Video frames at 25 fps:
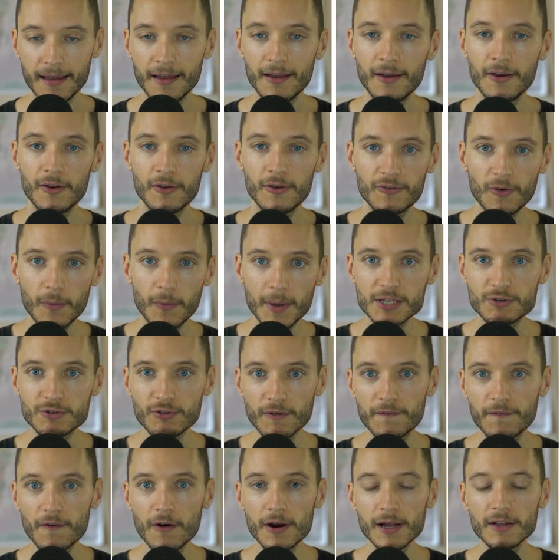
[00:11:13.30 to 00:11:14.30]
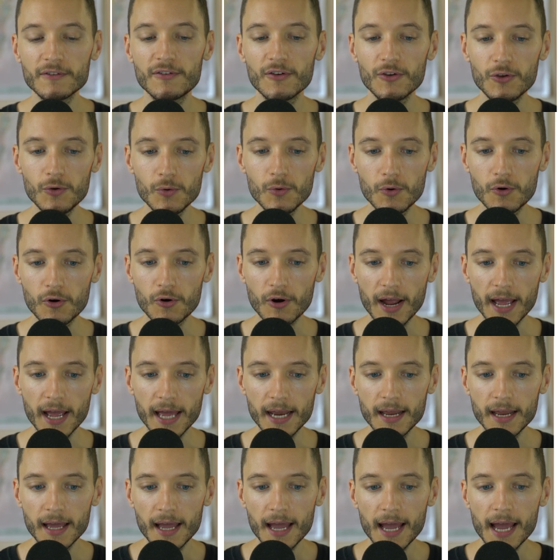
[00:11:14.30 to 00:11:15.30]
So he's referring to
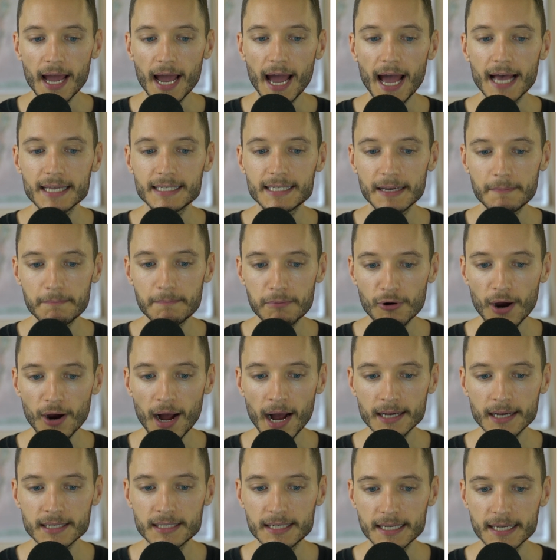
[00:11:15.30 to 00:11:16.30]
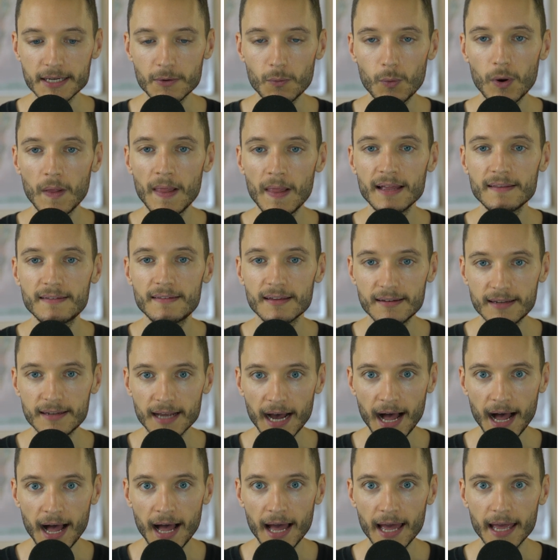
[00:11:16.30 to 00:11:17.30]
Ukraine as a proxy willing to
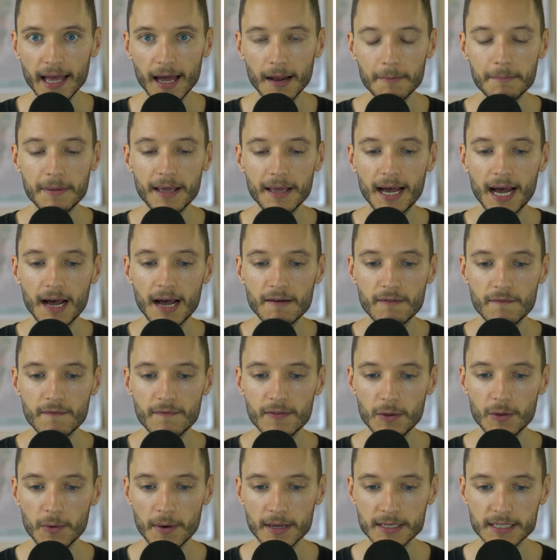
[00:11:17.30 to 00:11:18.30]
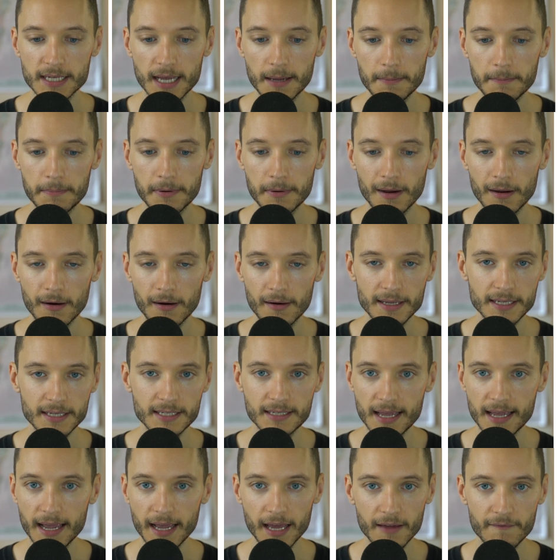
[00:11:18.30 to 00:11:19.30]
die on behalf of the U.S. empire. He's
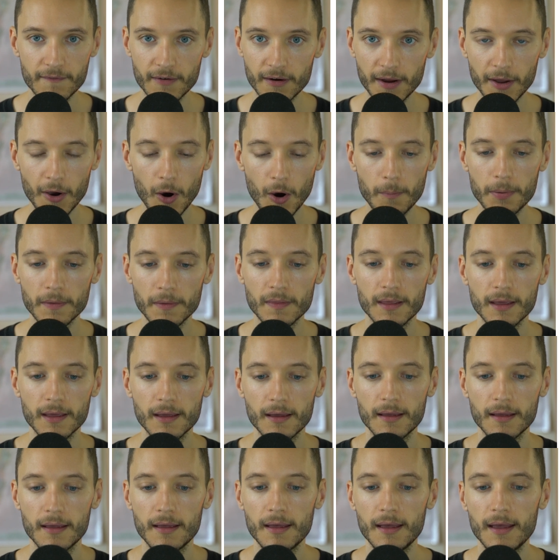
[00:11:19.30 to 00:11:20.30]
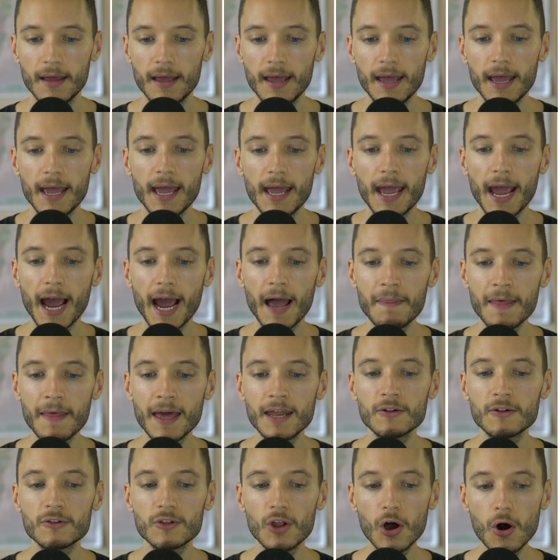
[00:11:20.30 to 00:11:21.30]
saying it very openly. And
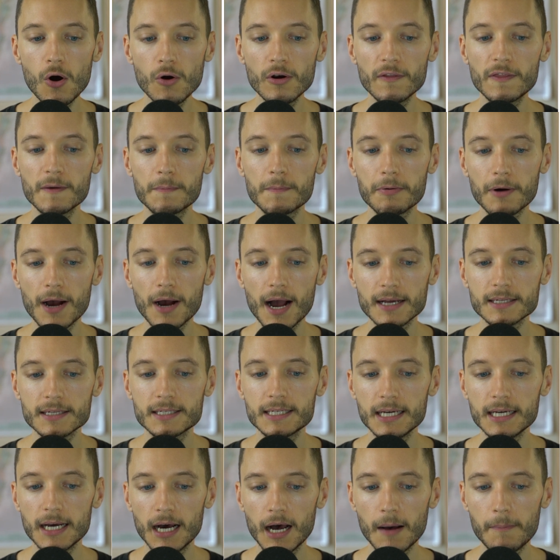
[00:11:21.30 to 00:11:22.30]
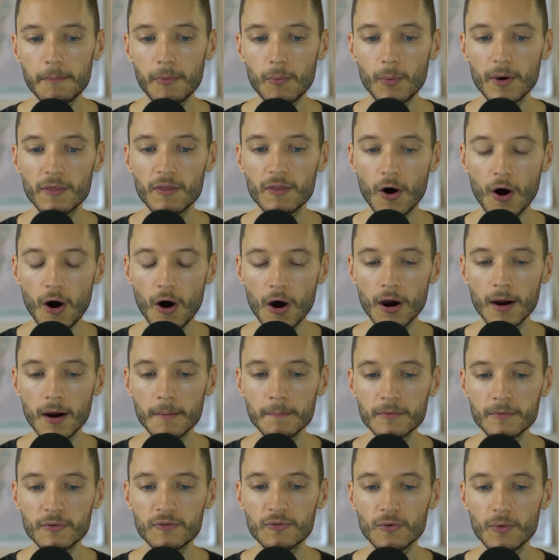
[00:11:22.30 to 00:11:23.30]
then load the proxy up with
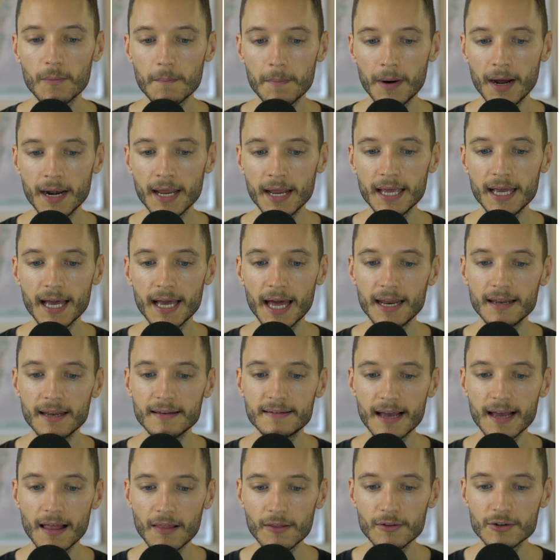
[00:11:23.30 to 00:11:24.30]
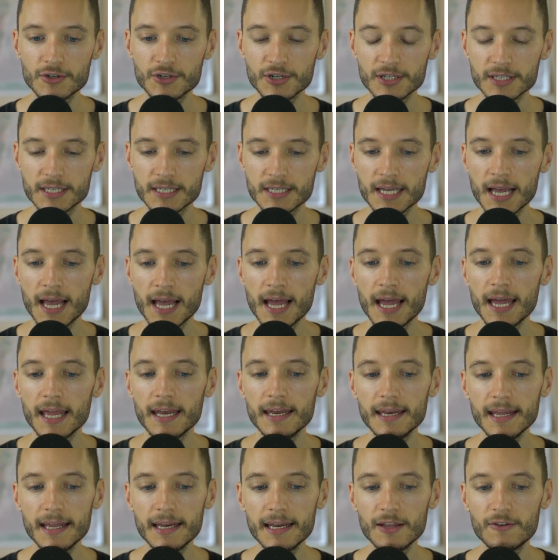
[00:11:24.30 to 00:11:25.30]
arms, money, and intelligence
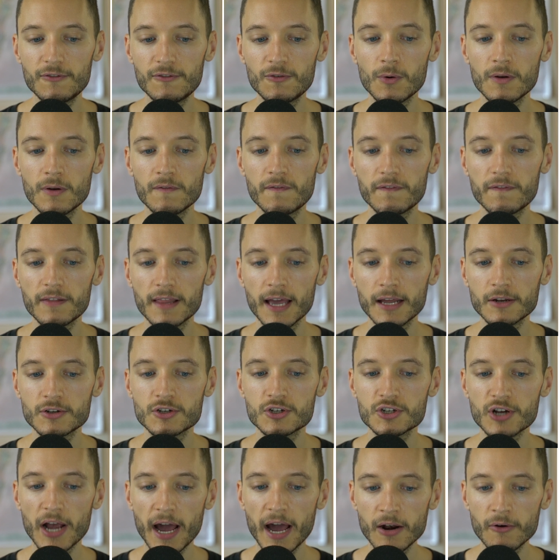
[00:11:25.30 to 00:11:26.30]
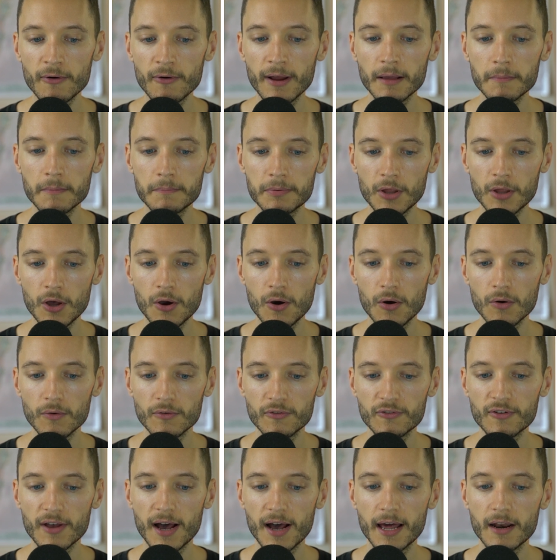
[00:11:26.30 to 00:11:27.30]
needed to inflict shattering
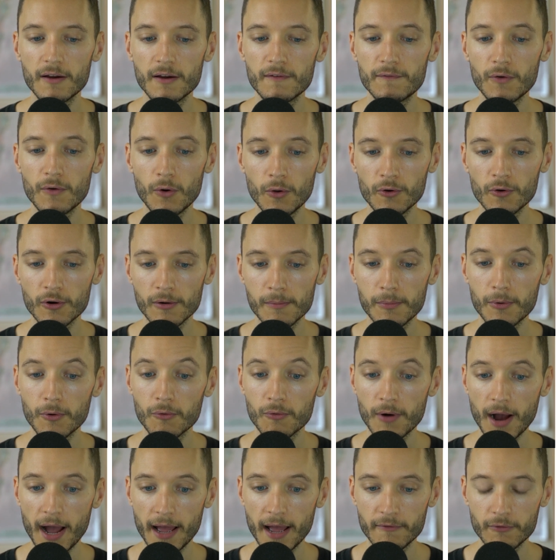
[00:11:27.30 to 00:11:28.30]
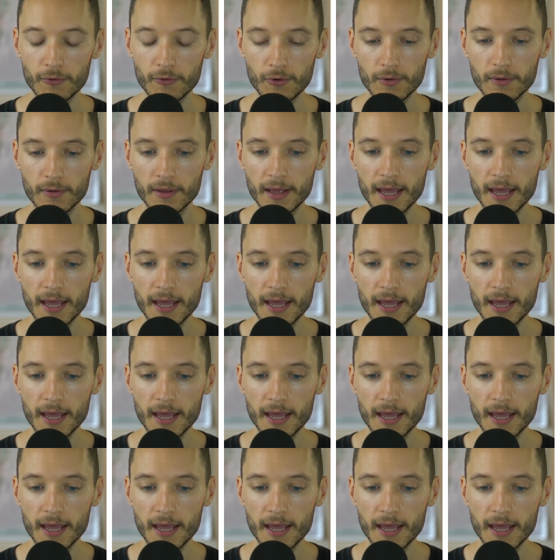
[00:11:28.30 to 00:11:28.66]
blows on a vulnerable rival.